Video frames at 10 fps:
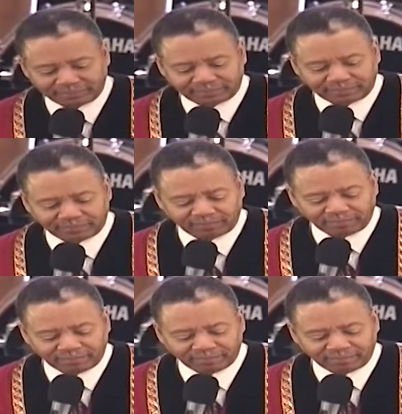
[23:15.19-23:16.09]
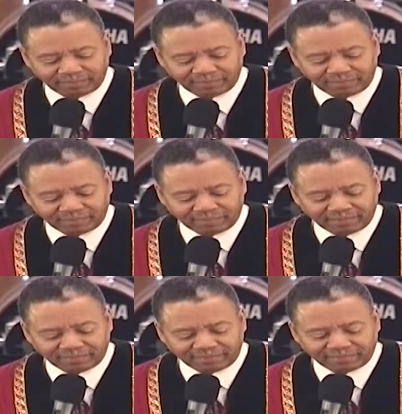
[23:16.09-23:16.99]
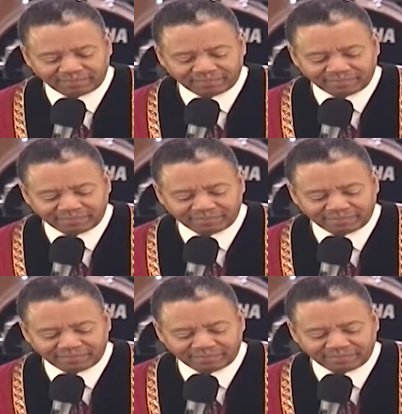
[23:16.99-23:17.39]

(no one is talking)